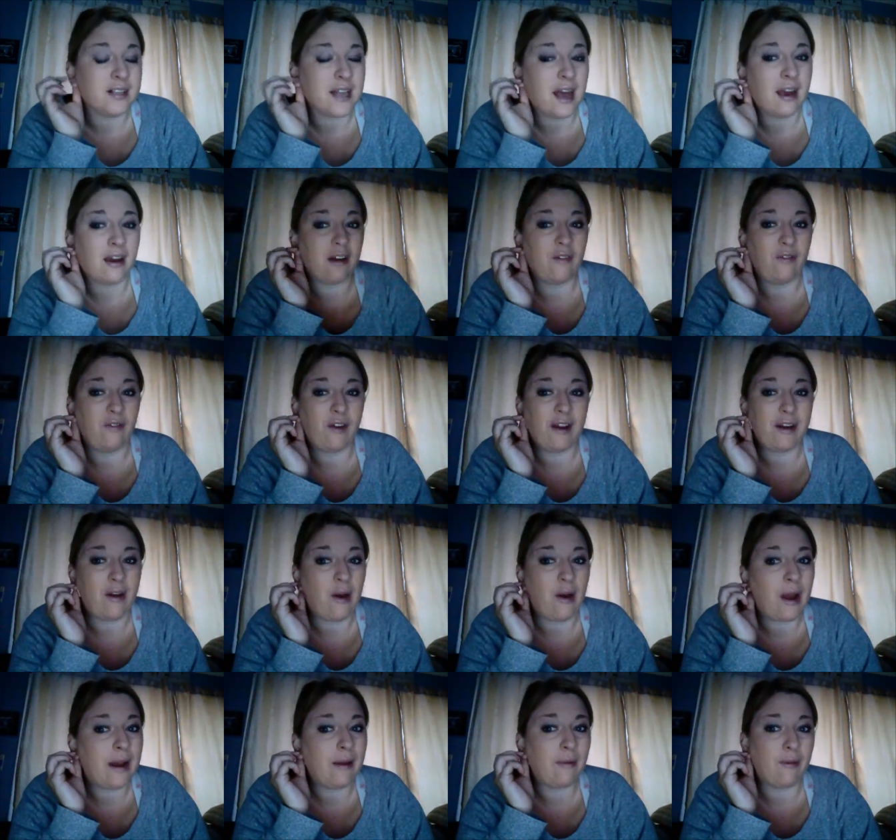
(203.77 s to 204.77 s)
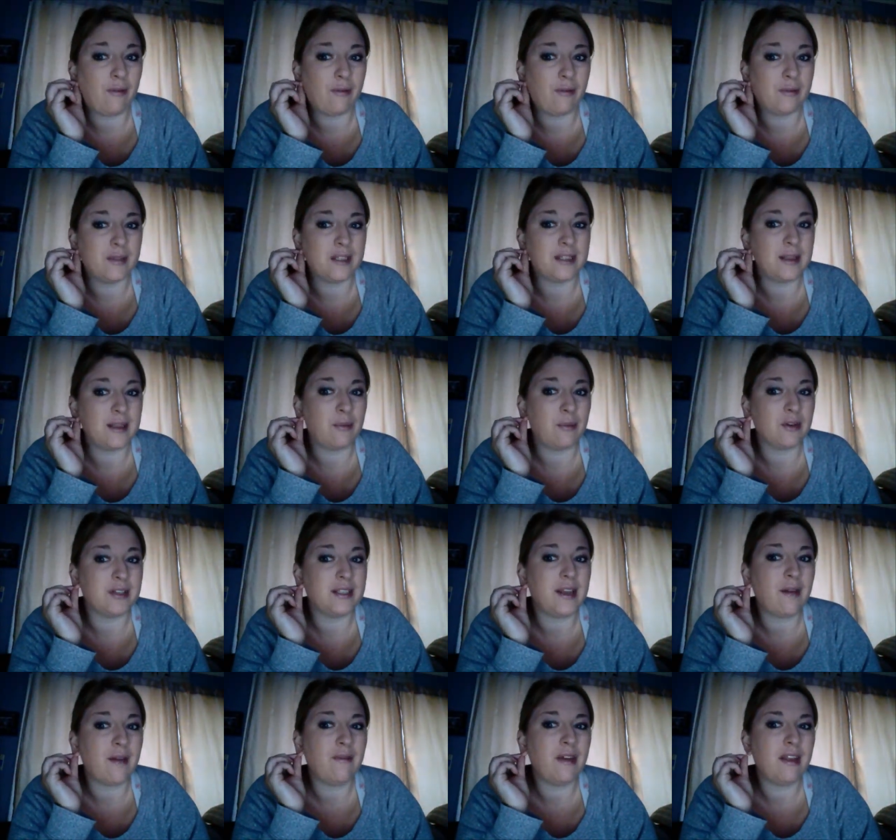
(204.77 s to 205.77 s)
I could find out anywhere from December
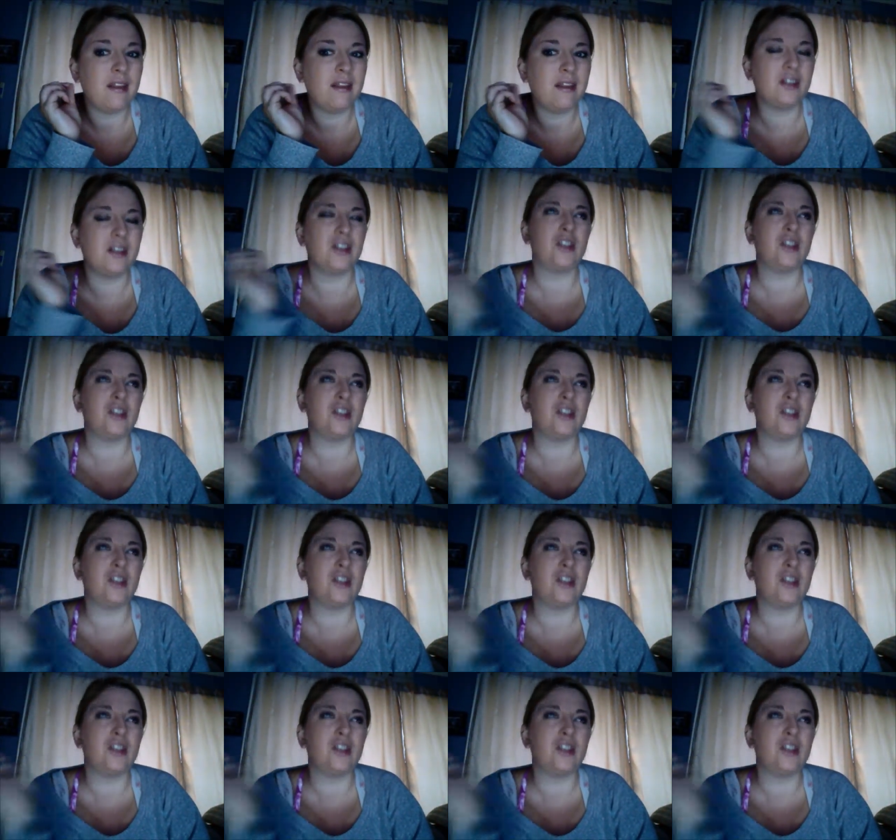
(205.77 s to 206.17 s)
7th